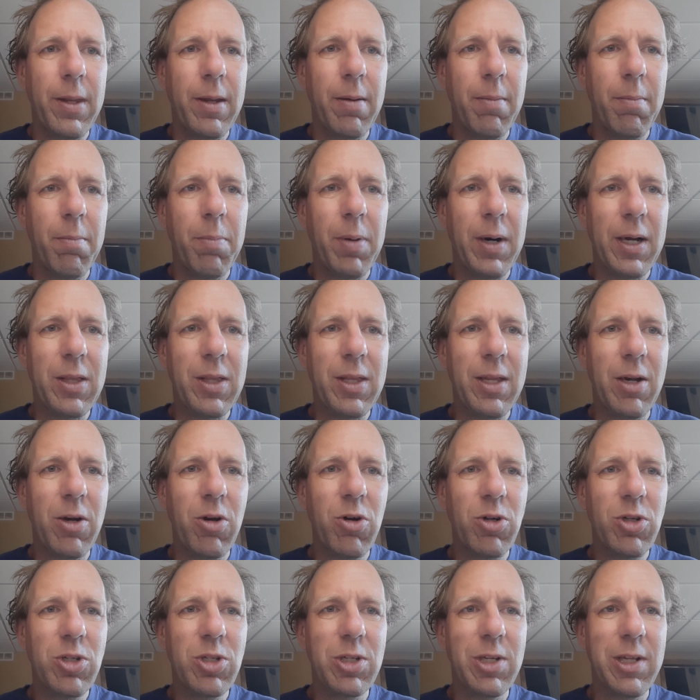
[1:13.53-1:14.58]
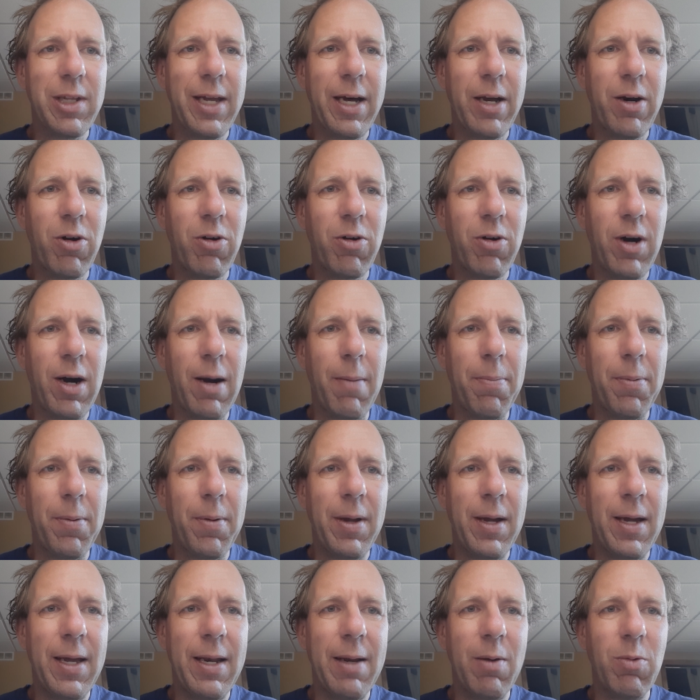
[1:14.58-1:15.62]
But the nurses let her up.
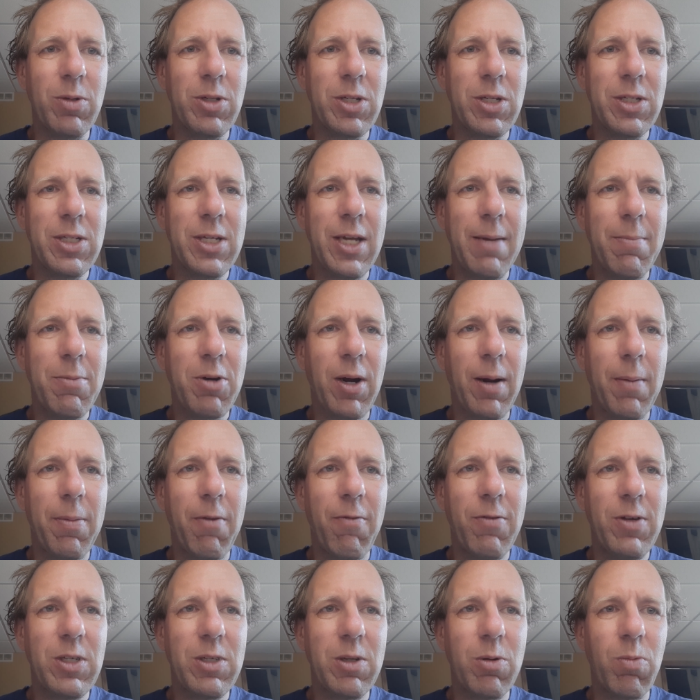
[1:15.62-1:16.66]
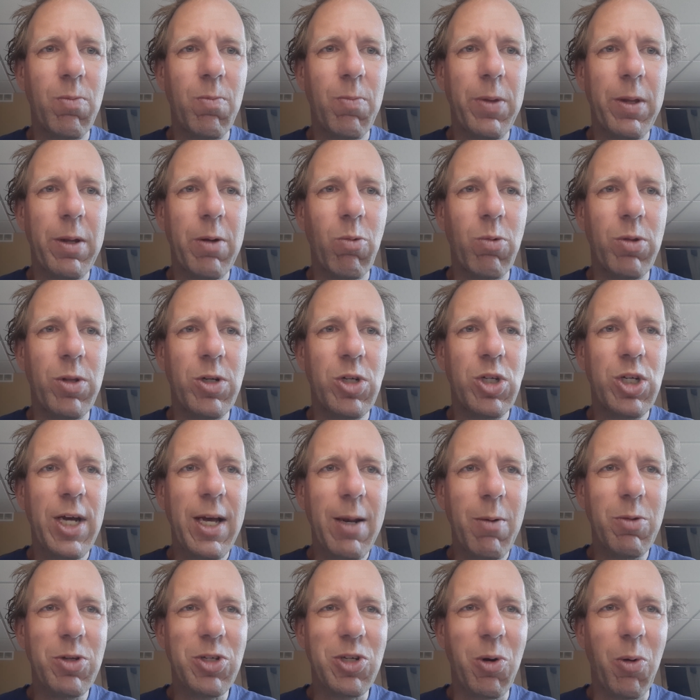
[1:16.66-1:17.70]
And it was the same time the visit with
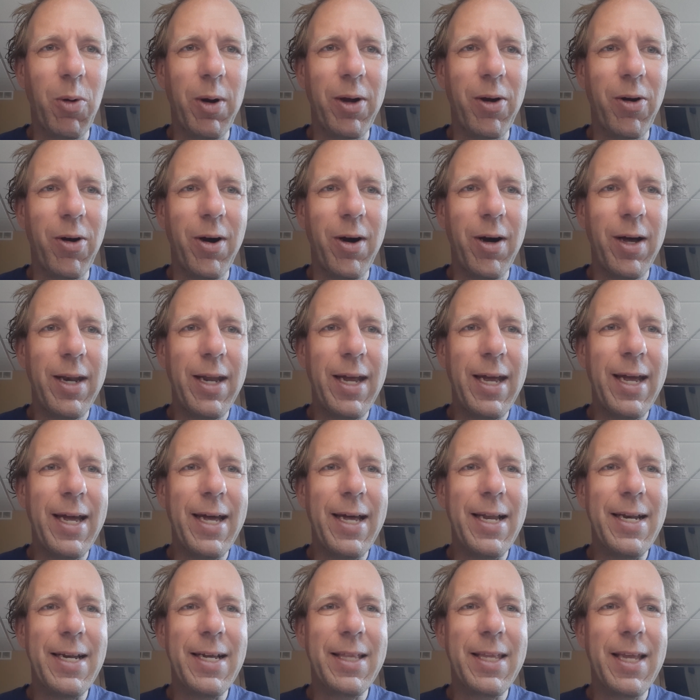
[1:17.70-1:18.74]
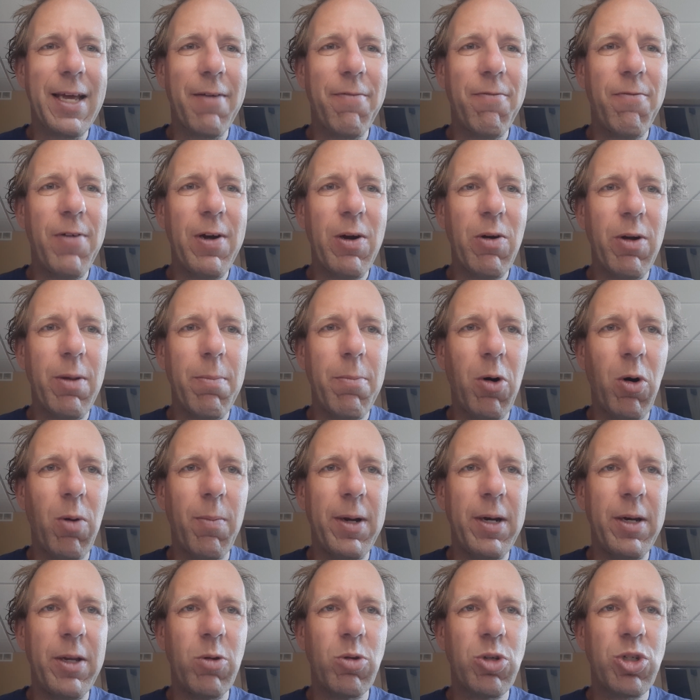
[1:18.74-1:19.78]
Jen was going on. And at that very
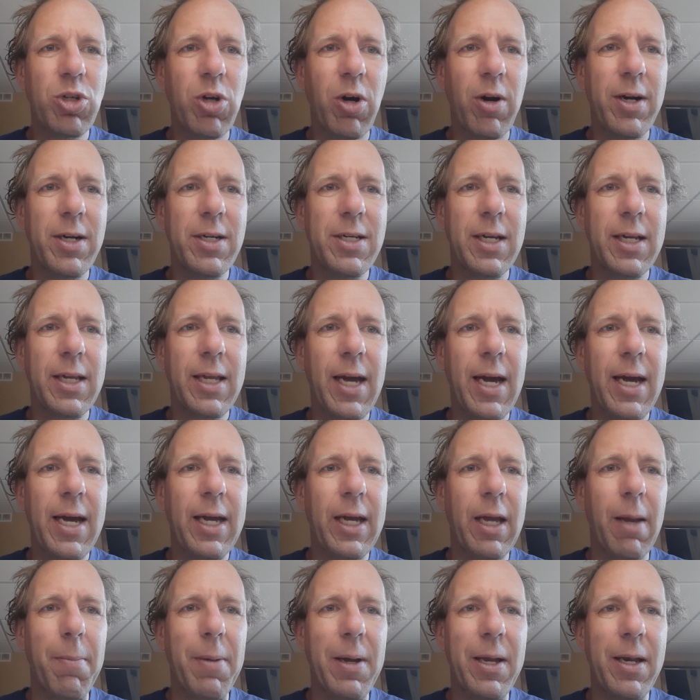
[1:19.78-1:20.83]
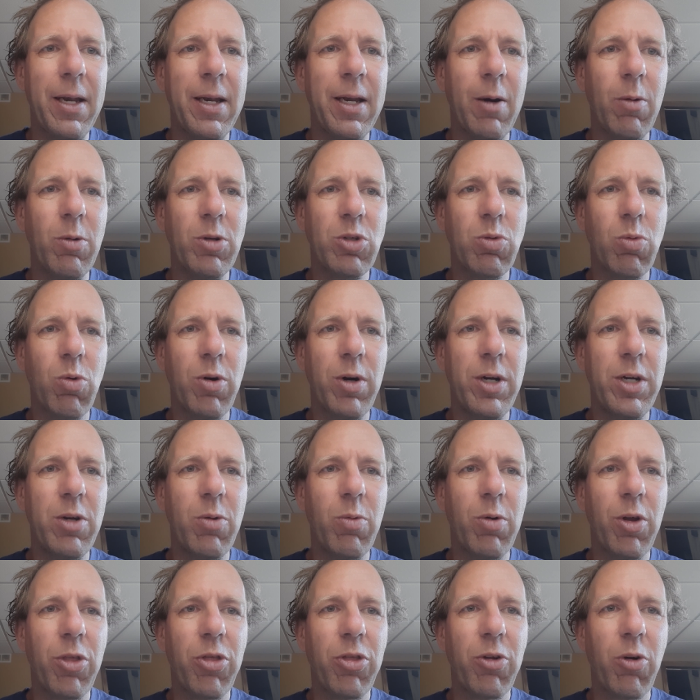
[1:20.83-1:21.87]
moment, you started to gag a bit. And I was worried you
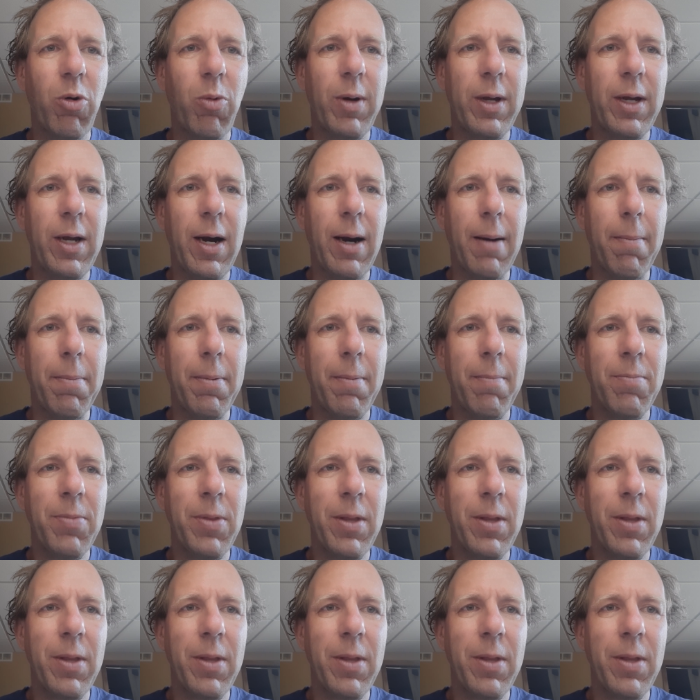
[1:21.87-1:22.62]
were throwing up.